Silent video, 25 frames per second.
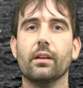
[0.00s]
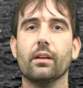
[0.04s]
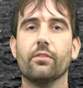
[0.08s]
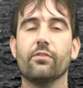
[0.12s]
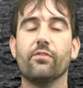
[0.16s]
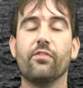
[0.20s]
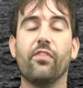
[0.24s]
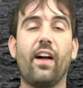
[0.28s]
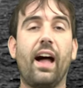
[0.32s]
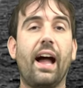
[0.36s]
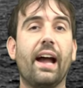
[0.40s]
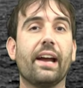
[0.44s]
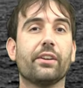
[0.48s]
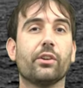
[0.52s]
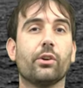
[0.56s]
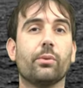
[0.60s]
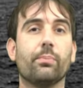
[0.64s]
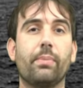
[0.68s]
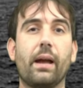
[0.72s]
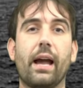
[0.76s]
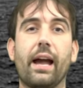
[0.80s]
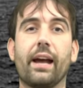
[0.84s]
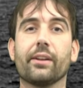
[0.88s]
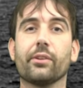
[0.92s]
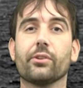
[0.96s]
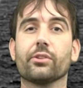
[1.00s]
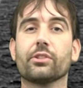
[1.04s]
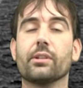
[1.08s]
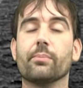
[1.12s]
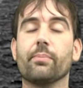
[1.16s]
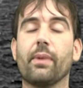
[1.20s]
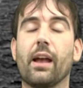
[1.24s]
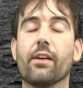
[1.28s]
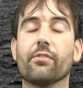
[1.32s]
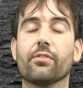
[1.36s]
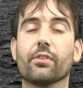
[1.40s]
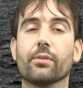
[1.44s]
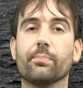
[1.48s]
final
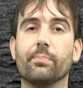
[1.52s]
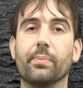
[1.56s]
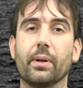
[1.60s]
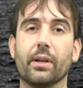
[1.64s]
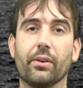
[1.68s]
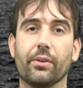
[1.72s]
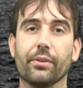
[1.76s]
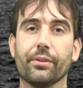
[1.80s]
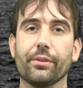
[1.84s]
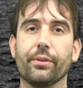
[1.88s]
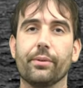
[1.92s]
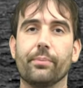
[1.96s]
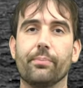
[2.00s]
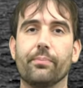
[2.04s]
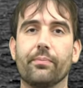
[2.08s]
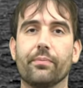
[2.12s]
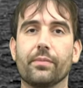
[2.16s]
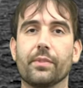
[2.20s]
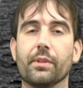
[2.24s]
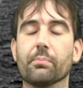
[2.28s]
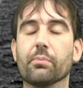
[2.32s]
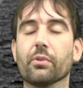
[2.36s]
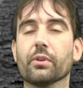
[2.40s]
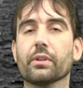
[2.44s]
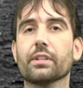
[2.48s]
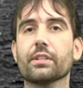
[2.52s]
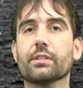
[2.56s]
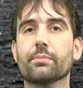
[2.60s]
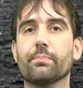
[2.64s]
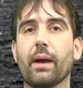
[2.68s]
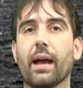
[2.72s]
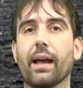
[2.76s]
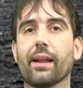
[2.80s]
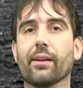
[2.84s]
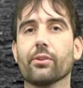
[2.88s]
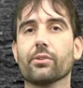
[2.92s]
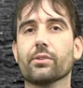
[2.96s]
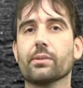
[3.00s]
battleship ever built, the British
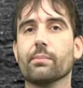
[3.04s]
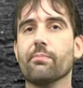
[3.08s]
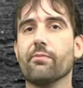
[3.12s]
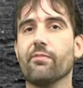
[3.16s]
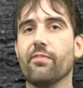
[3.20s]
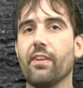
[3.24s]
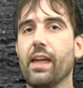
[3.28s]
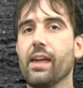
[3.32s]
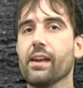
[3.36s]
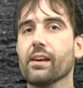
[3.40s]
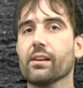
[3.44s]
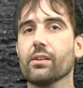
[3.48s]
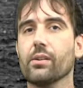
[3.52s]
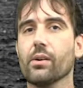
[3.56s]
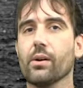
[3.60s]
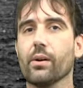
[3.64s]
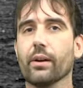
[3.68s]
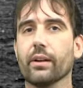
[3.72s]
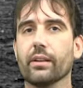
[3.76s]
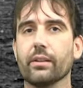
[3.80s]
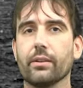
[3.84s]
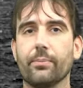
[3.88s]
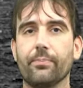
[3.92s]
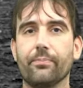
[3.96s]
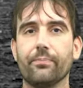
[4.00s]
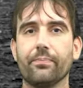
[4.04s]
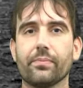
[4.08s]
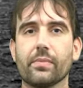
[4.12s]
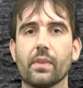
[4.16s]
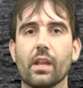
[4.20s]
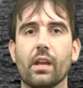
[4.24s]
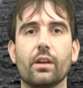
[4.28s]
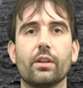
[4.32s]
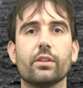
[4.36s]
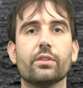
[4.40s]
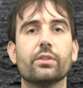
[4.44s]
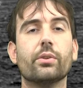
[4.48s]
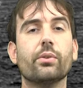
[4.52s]
battleship Vanguard,
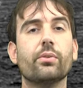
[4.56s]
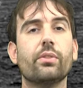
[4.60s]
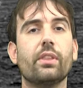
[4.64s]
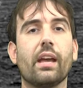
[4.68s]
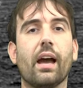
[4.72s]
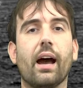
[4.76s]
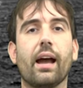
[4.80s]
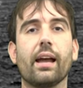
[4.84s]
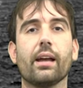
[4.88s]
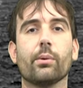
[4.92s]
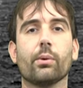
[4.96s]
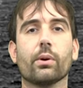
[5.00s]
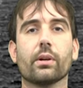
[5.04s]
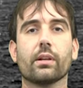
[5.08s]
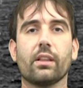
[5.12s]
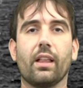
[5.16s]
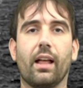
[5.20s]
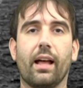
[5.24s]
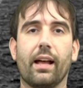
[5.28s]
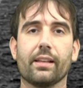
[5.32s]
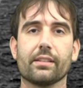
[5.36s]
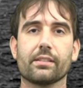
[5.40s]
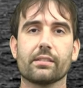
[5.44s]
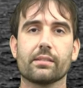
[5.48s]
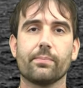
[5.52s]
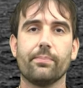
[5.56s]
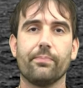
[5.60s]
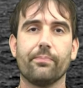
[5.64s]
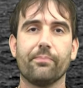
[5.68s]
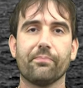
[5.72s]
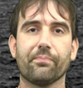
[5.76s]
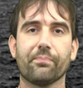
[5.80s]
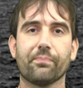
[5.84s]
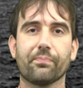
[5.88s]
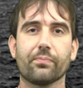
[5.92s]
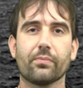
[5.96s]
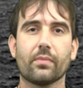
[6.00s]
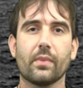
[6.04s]
to the Iowa class.
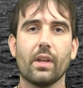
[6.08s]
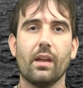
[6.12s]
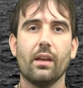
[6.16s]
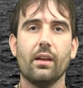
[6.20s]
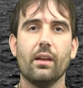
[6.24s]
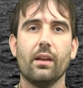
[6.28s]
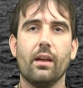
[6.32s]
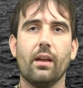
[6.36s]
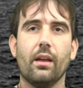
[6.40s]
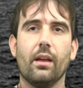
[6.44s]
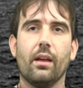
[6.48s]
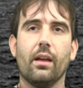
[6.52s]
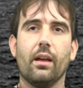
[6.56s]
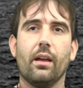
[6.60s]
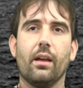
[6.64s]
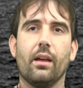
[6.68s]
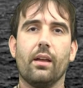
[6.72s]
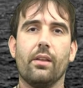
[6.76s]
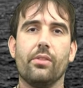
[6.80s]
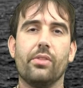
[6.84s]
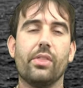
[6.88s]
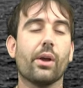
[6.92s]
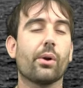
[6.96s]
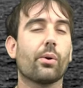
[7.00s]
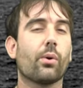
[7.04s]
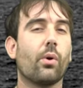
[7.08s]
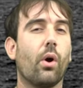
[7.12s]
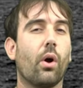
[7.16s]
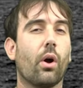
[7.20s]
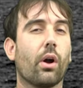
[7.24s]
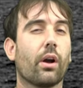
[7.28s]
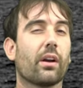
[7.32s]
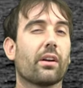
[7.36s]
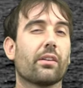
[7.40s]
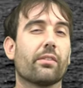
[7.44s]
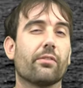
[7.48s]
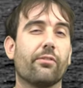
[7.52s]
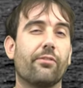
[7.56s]
There
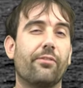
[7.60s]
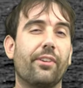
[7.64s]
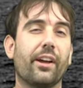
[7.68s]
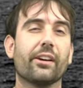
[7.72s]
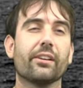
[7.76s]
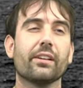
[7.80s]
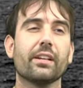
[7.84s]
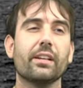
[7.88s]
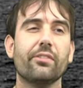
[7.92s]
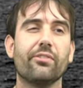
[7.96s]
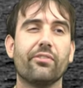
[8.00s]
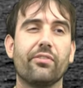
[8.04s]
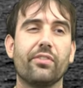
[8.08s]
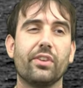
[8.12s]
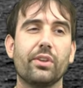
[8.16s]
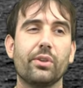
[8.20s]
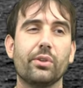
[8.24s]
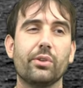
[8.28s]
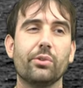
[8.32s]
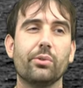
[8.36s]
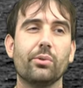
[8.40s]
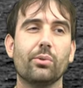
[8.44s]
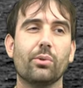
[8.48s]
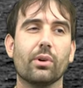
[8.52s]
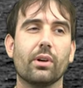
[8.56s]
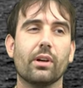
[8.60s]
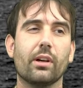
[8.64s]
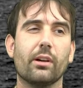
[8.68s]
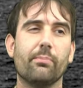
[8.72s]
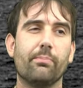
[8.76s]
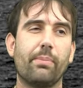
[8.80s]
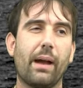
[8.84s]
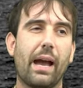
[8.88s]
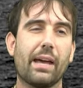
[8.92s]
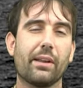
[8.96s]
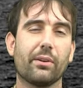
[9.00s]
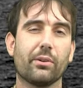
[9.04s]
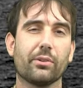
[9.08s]
are very few
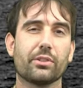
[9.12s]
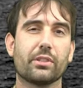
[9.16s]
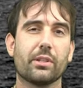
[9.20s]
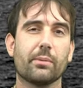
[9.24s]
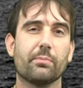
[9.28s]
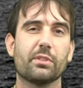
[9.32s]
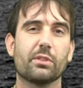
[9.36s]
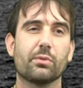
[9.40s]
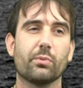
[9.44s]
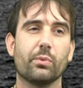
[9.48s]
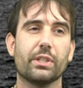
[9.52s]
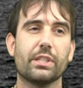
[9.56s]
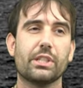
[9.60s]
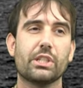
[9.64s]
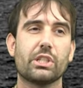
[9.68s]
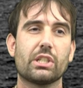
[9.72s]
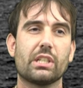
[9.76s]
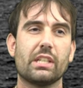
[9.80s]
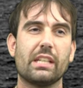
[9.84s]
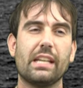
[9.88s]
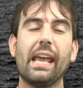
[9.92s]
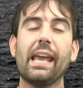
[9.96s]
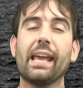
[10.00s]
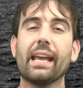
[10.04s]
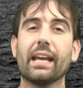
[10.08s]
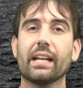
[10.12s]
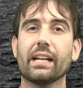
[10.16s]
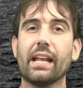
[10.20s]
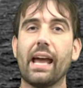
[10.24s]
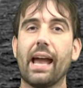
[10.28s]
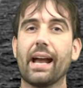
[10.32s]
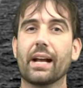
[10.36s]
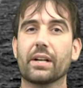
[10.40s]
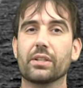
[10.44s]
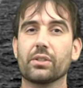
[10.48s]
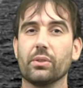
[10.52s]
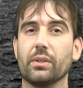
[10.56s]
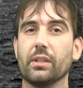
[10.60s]
battleships which can
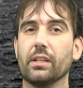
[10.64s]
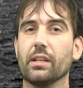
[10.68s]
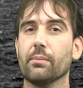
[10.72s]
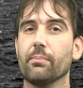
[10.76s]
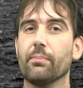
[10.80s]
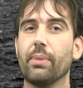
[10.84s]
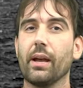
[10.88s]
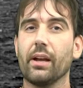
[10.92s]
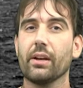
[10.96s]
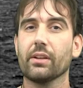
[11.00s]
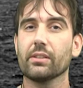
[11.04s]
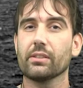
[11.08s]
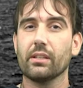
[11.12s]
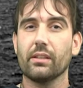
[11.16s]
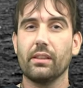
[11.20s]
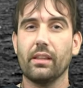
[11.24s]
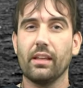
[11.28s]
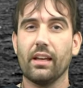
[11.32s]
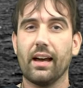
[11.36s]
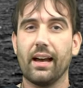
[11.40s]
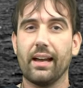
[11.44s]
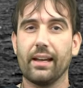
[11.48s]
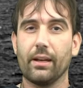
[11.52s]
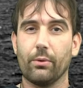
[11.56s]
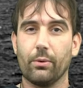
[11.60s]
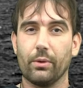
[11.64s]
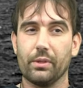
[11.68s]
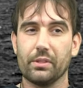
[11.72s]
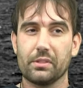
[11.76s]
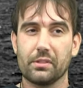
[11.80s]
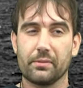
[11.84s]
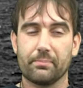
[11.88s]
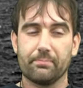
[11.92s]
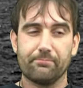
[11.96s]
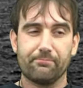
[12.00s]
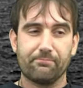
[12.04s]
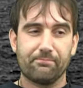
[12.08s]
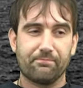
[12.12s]
actually compare to the Iowas.